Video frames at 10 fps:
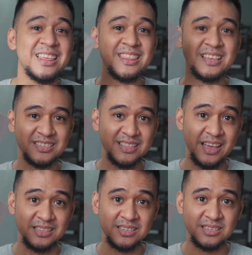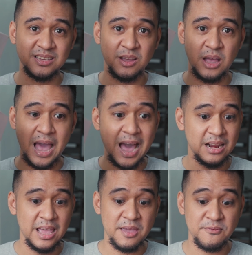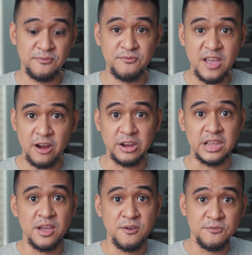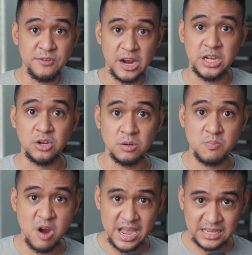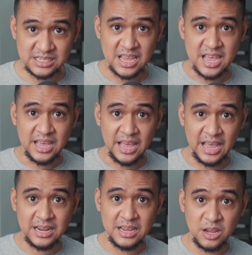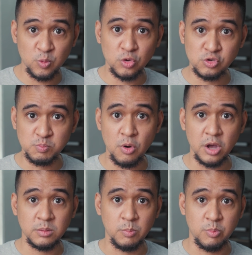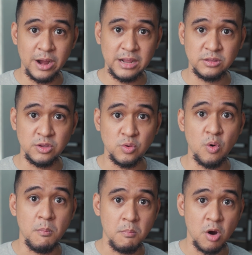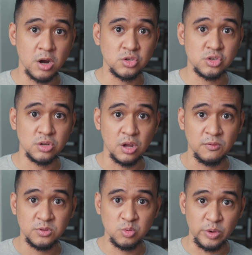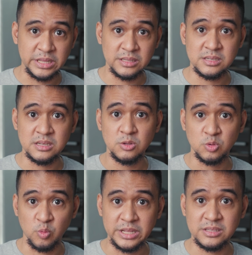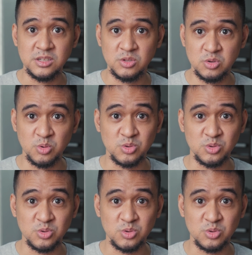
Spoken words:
this lens at a very, very good price, and it was bought brand new March of 2022.